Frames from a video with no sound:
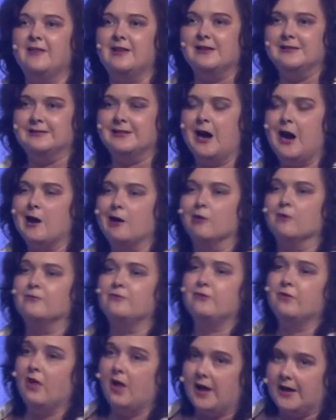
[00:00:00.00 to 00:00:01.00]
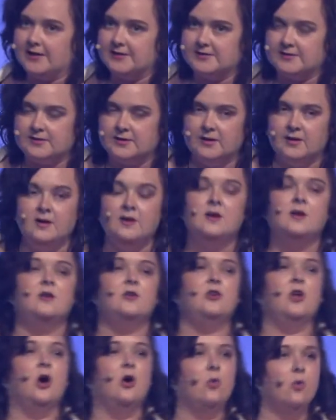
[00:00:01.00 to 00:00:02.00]
the entire flight.
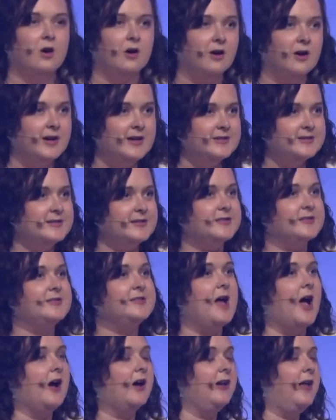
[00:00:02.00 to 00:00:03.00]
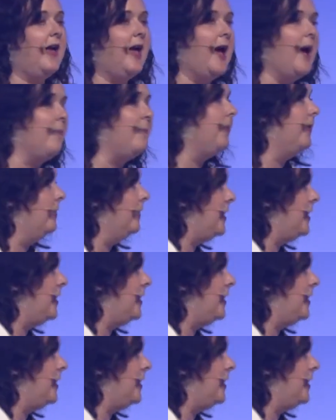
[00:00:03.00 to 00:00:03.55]
No worries, this is not going to happen."